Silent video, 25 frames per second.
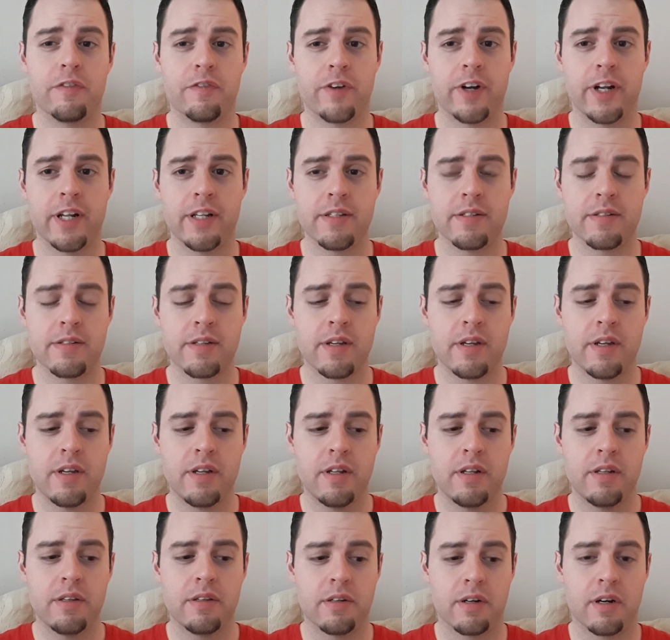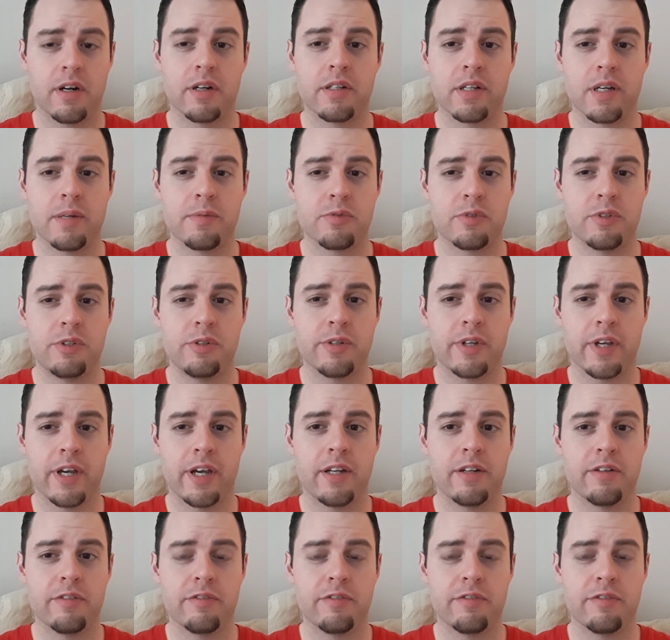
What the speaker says: friends. There are times when you kind